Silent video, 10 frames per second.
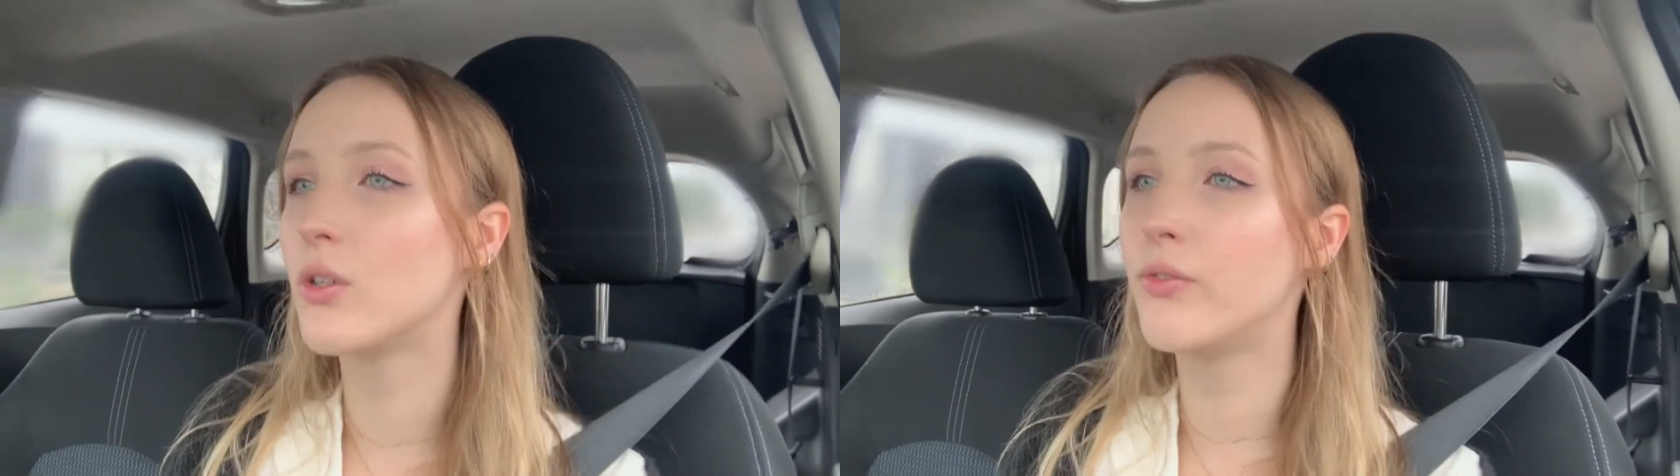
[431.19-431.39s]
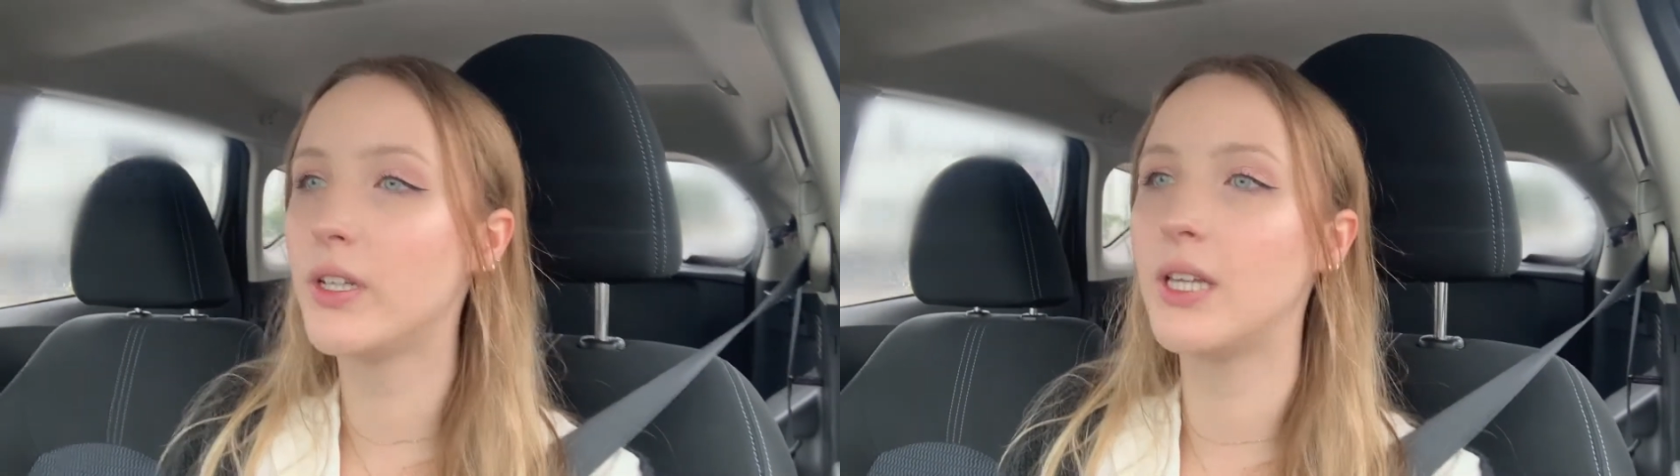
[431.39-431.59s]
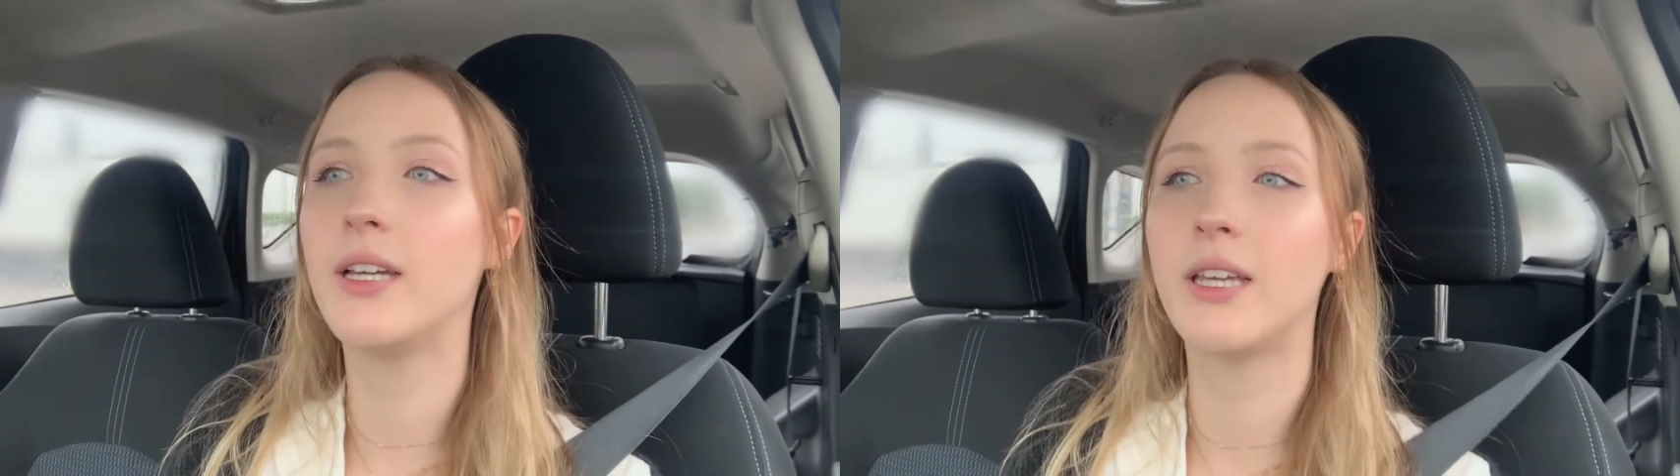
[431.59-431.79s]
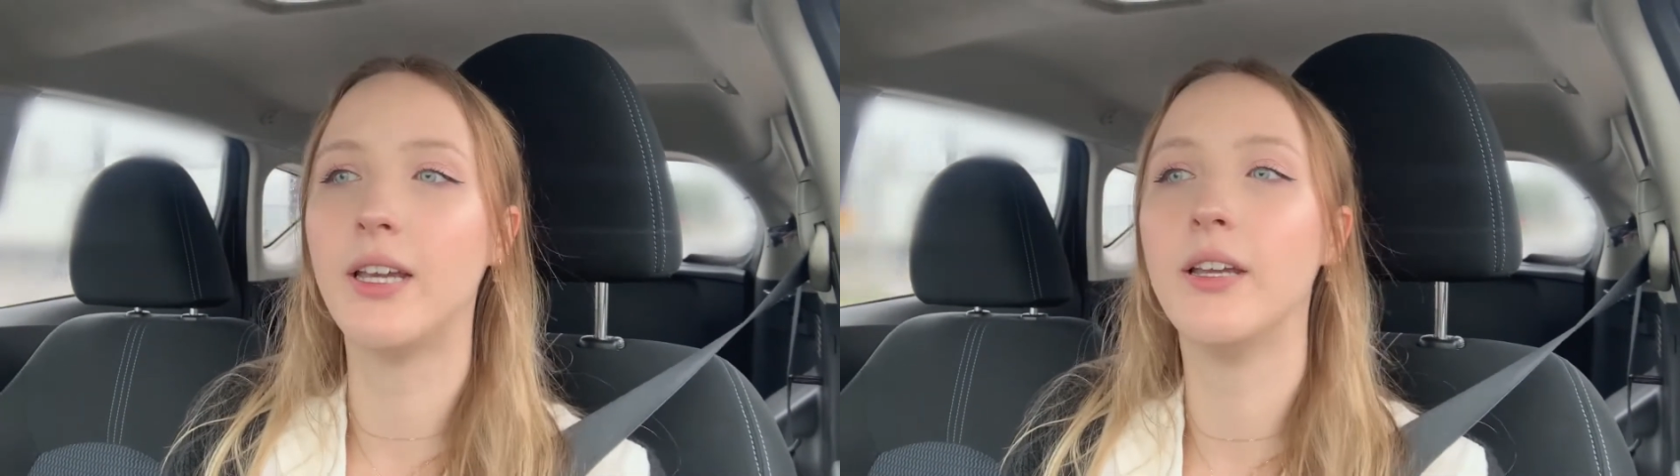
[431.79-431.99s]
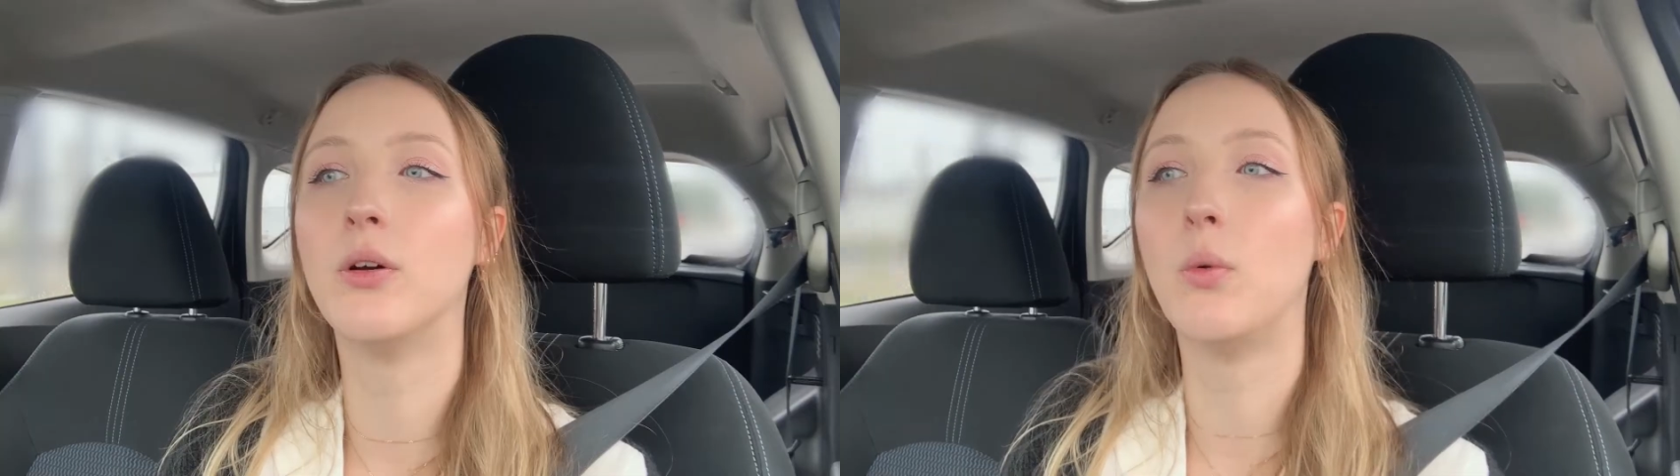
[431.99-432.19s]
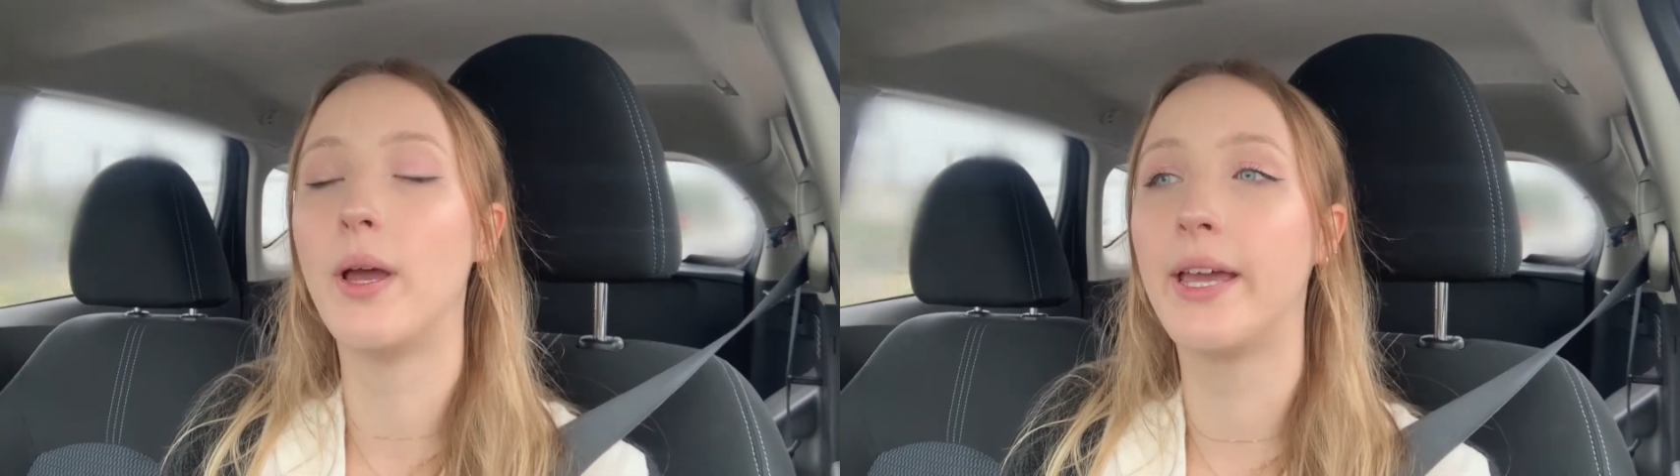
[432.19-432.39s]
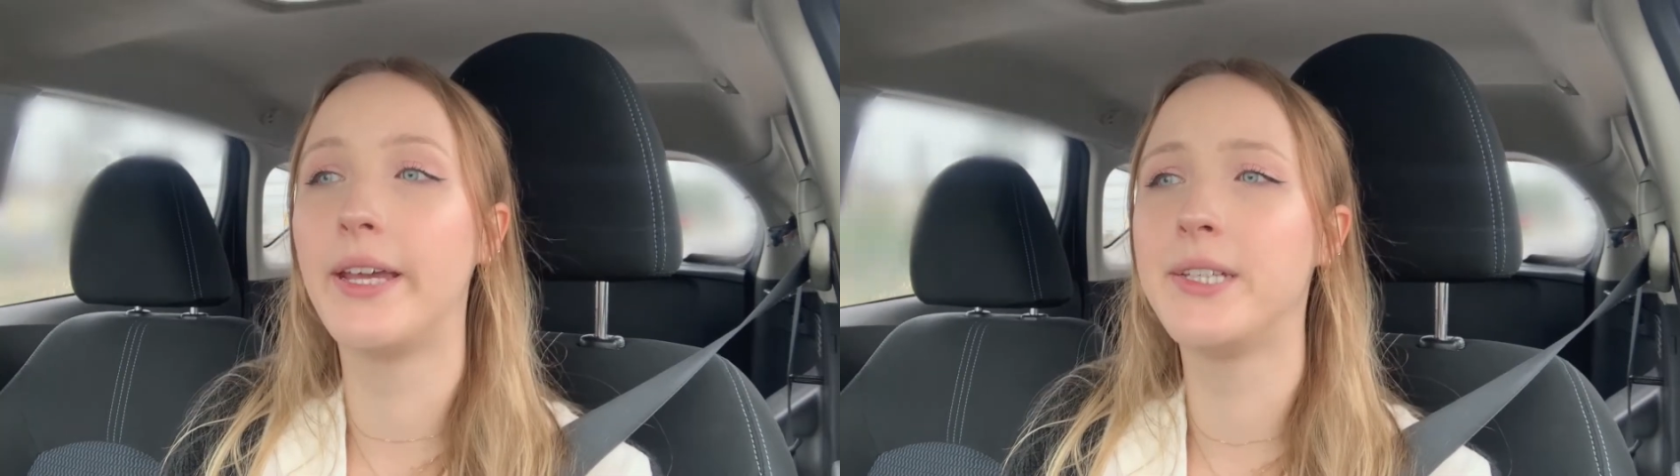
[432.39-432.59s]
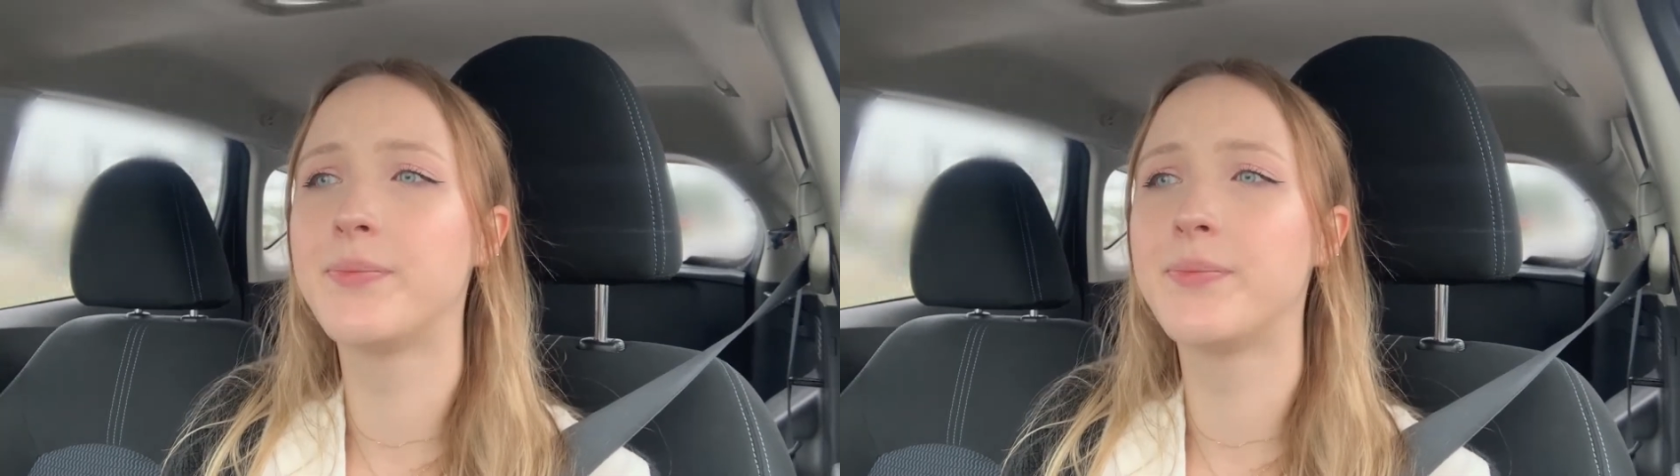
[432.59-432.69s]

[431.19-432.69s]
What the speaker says: feel like in a way